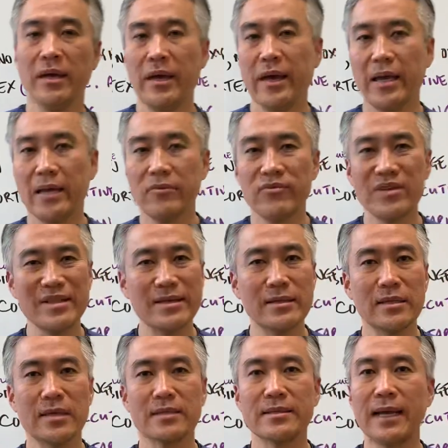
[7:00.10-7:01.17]
and really
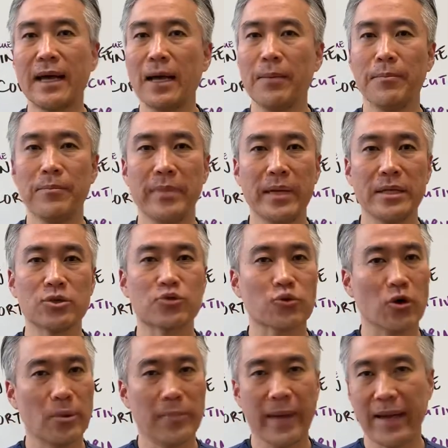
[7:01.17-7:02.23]
there's not many
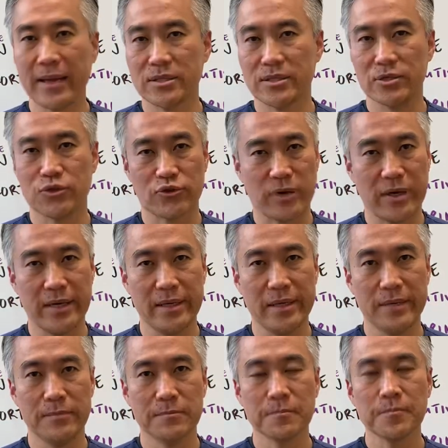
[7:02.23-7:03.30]
drawbacks to trying
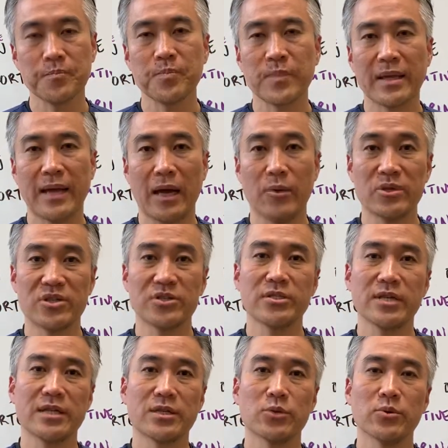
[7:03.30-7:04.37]
it. I would
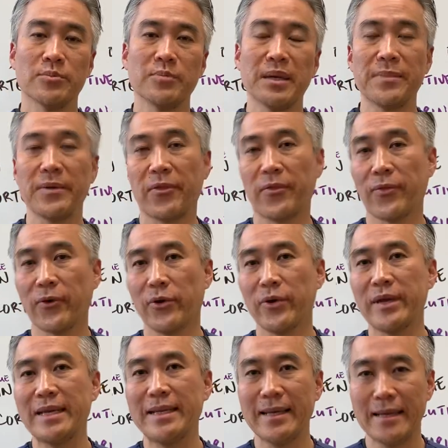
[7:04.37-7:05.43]
suggest doing maybe
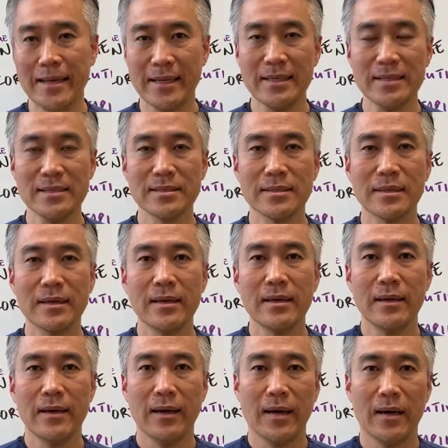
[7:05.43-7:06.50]
30 days
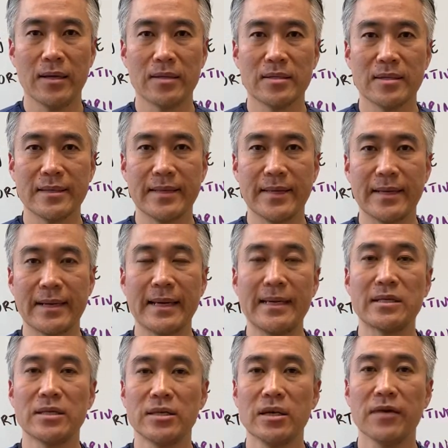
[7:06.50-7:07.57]
uh, to get an
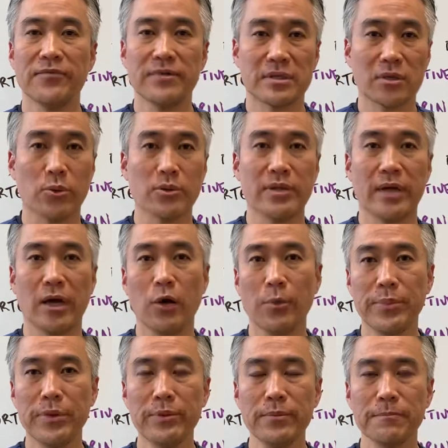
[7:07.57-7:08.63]
idea if it's going to
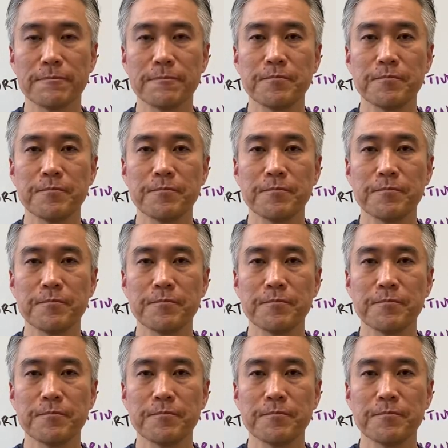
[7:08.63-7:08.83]
help you.